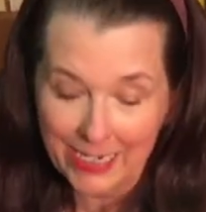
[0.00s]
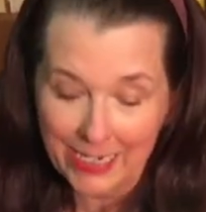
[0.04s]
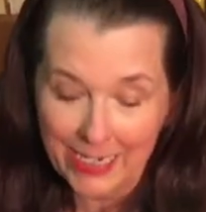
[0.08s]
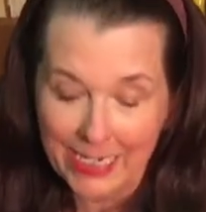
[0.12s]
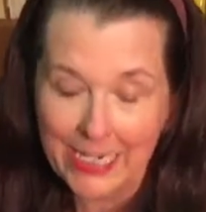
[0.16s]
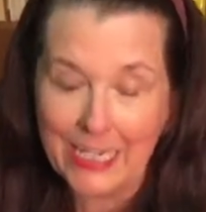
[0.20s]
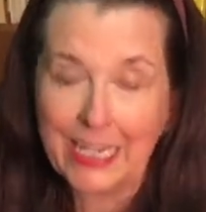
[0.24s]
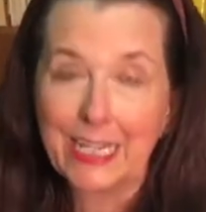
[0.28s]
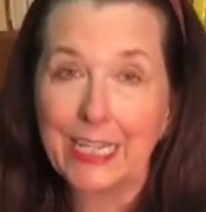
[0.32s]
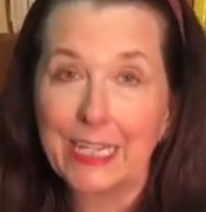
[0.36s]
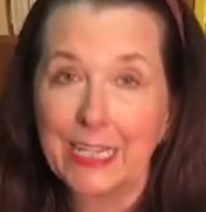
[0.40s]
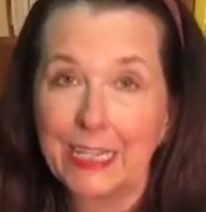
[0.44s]

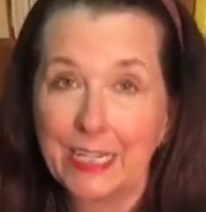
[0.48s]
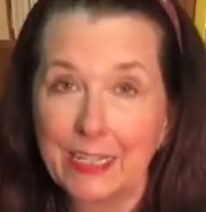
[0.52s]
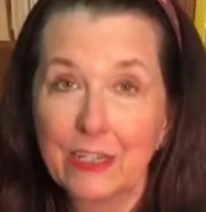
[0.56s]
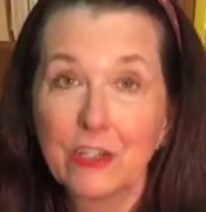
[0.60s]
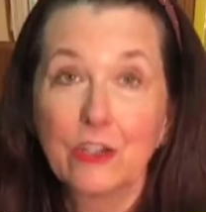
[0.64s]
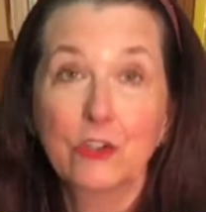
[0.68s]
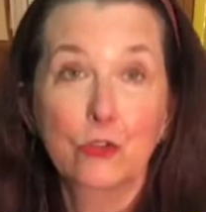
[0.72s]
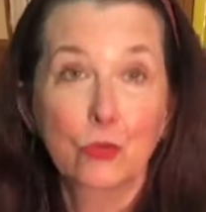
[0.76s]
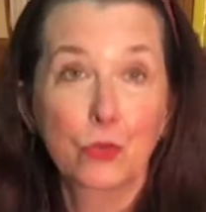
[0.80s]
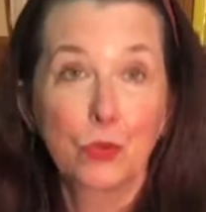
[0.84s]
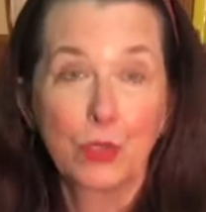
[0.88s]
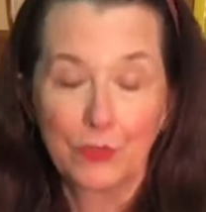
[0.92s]
in
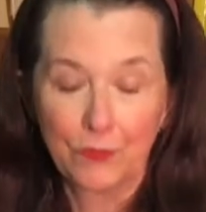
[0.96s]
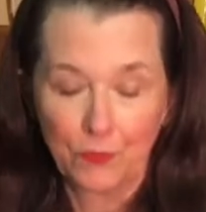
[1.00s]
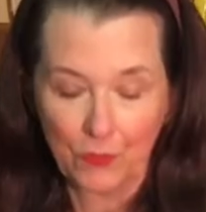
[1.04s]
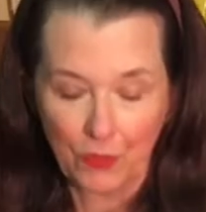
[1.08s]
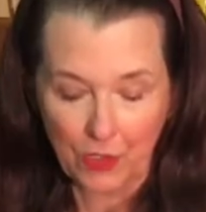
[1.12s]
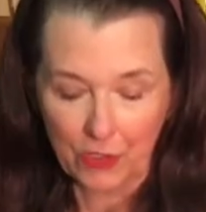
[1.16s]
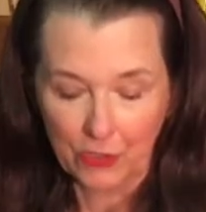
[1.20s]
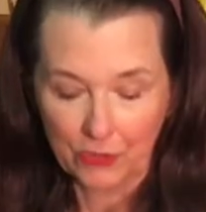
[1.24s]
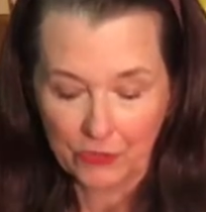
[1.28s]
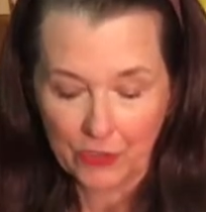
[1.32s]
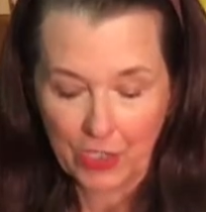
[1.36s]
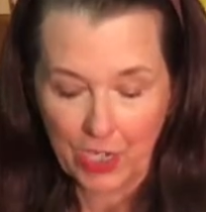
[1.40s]
Twin
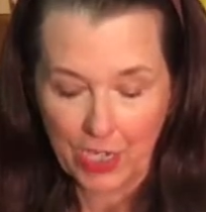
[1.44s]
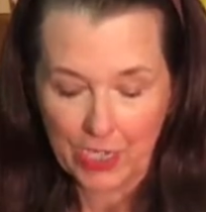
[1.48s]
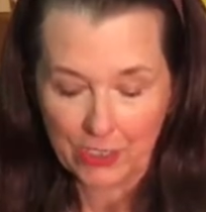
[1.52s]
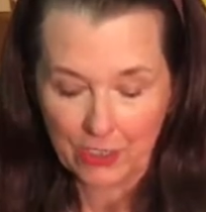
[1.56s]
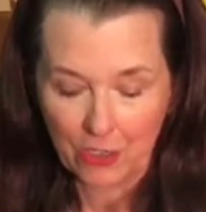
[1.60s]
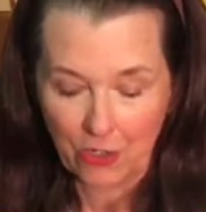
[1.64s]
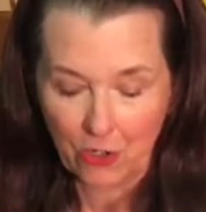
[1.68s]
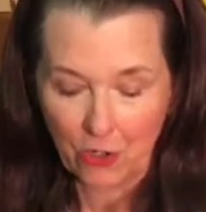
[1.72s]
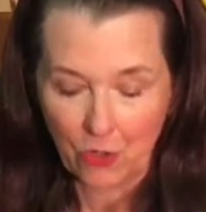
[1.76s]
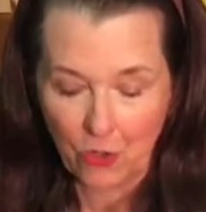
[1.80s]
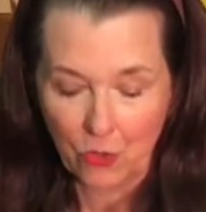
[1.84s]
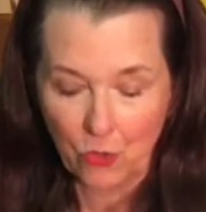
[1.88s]
Falls,
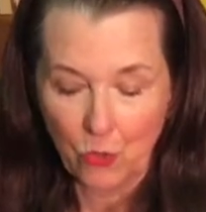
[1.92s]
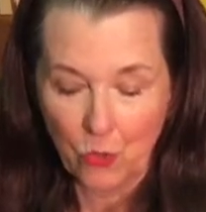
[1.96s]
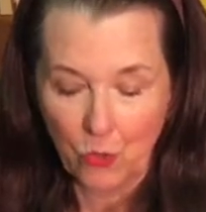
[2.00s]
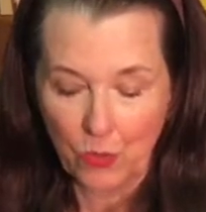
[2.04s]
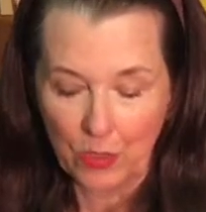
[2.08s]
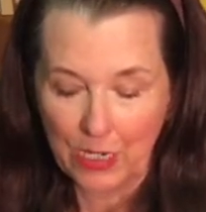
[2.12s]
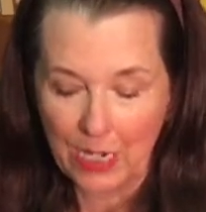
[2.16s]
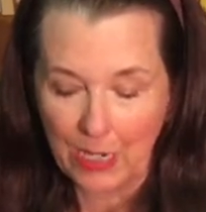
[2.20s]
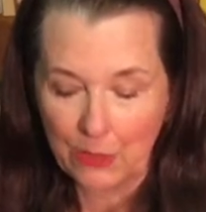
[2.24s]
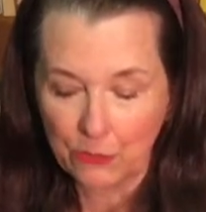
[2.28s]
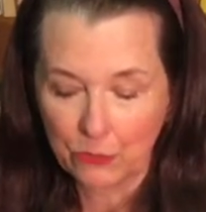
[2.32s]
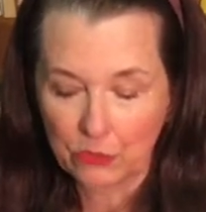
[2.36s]
Idaho, when
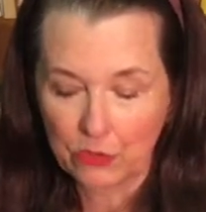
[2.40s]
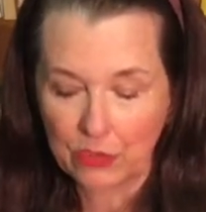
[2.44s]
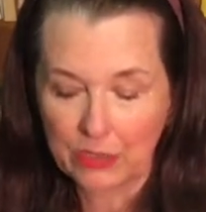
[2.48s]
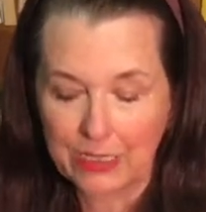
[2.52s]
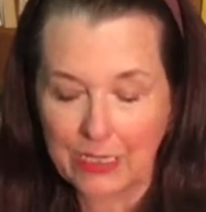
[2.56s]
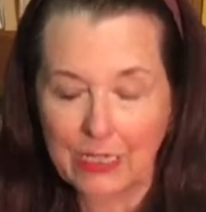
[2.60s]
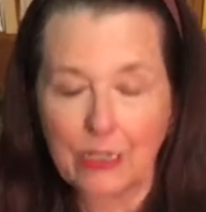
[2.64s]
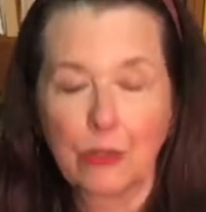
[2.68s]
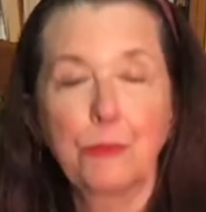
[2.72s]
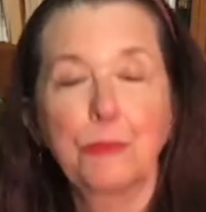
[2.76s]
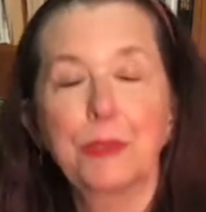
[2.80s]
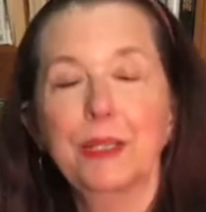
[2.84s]
I was little,
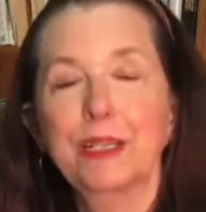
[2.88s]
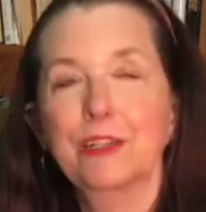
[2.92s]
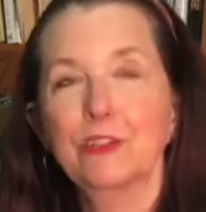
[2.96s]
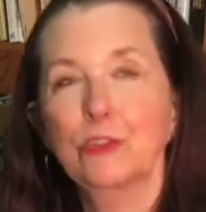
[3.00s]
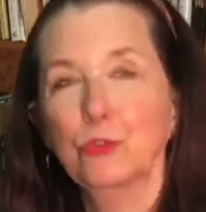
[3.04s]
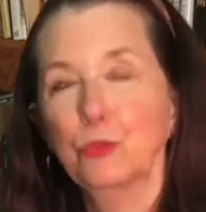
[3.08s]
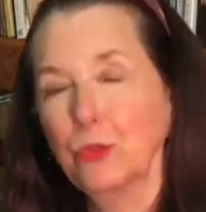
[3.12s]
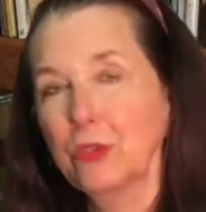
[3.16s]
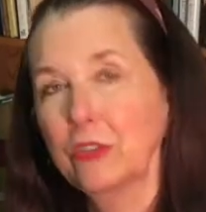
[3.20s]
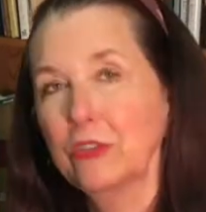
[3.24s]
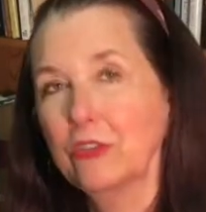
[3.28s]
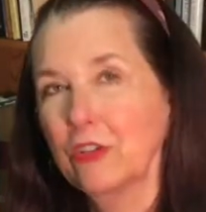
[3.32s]
because
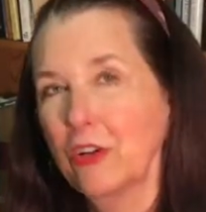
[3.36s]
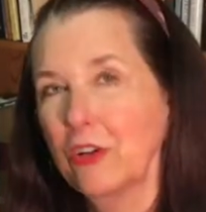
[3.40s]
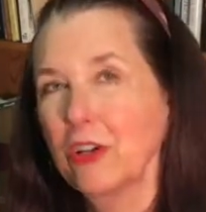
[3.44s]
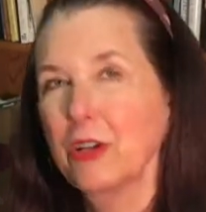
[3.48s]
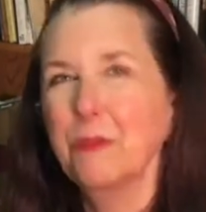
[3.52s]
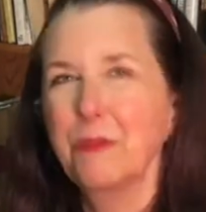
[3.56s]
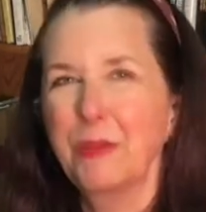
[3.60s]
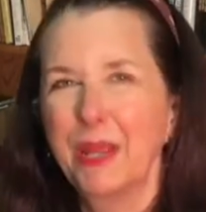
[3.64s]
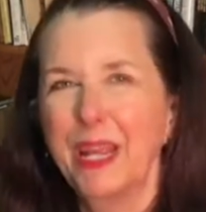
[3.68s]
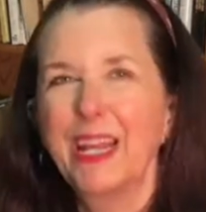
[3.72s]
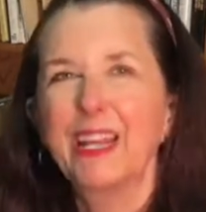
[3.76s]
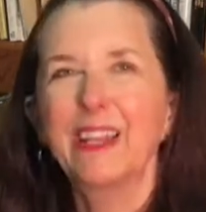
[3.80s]
we started
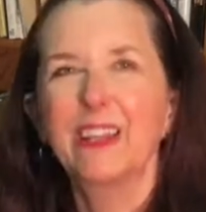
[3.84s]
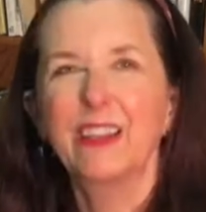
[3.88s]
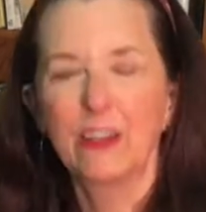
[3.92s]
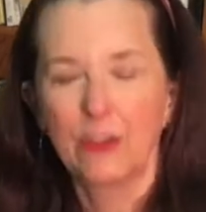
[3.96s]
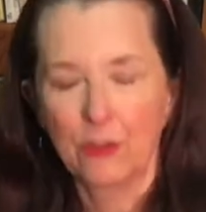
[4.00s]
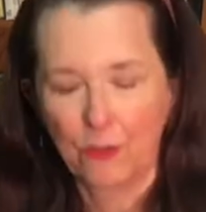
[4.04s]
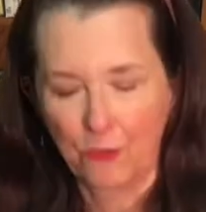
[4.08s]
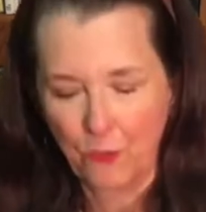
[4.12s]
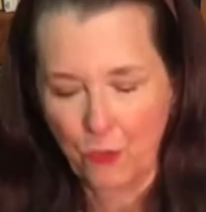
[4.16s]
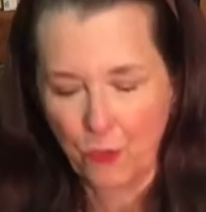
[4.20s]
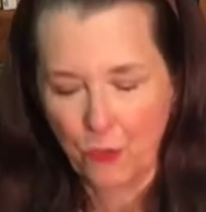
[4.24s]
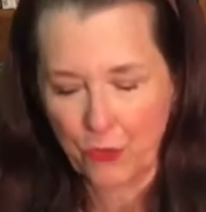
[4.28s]
band in the
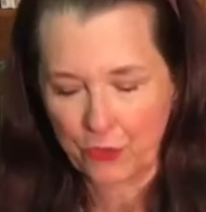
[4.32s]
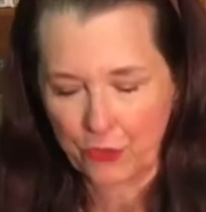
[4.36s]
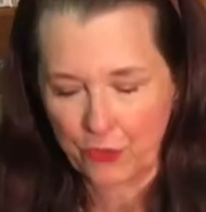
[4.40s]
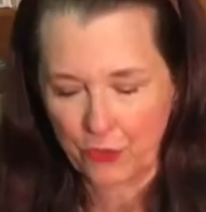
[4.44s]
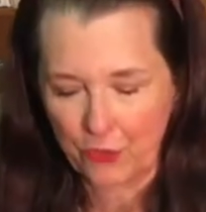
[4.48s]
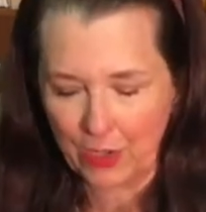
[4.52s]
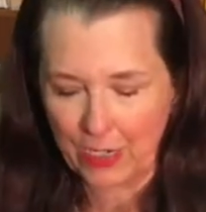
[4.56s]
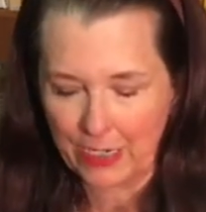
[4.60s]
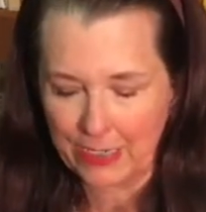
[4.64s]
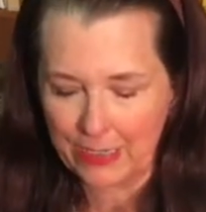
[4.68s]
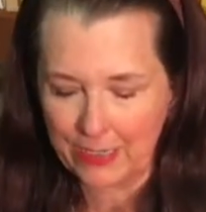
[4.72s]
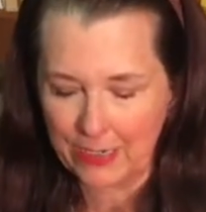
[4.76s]
4th
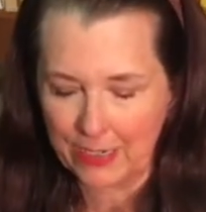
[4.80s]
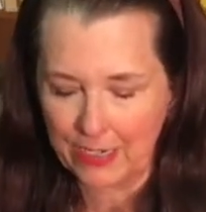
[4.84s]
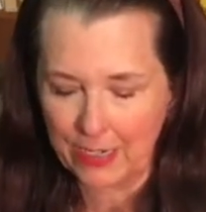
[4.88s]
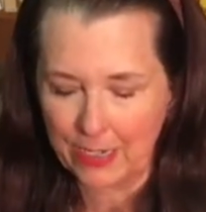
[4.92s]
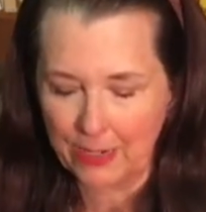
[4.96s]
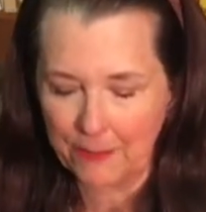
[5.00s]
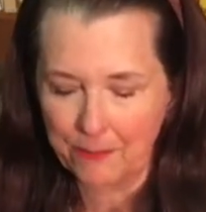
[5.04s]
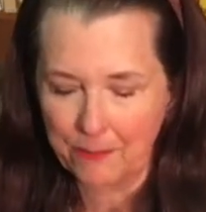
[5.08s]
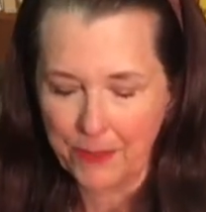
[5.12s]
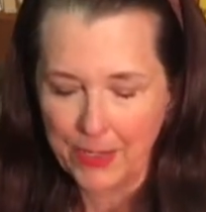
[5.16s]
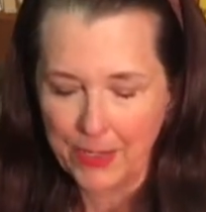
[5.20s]
grade then.